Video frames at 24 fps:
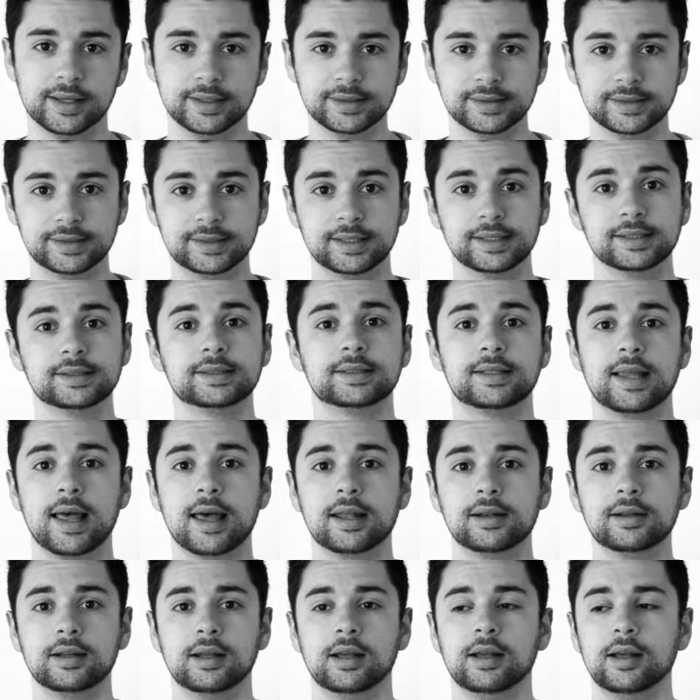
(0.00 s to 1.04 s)
and since
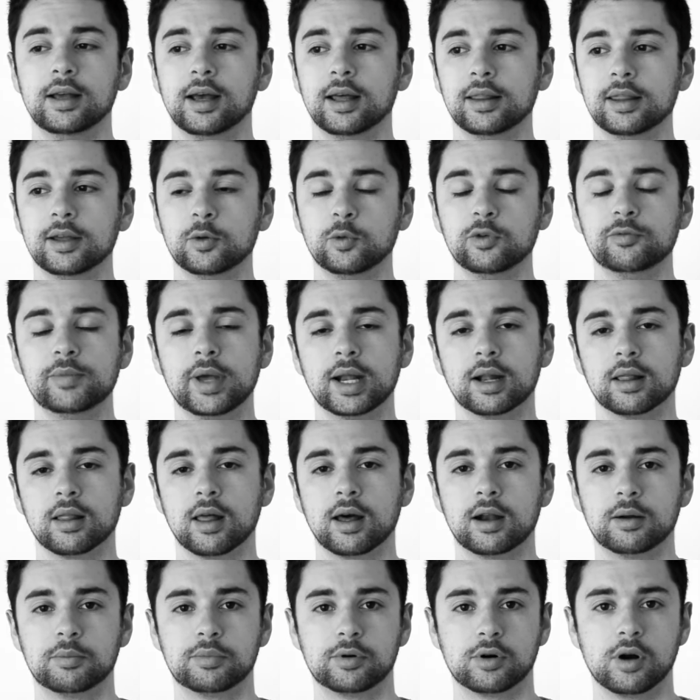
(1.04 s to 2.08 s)
then, I think we made a
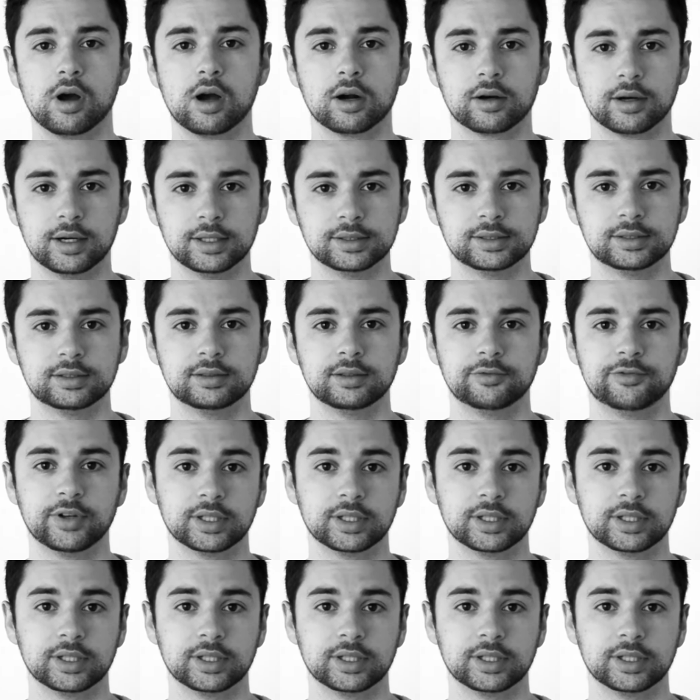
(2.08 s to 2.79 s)
lot of progress,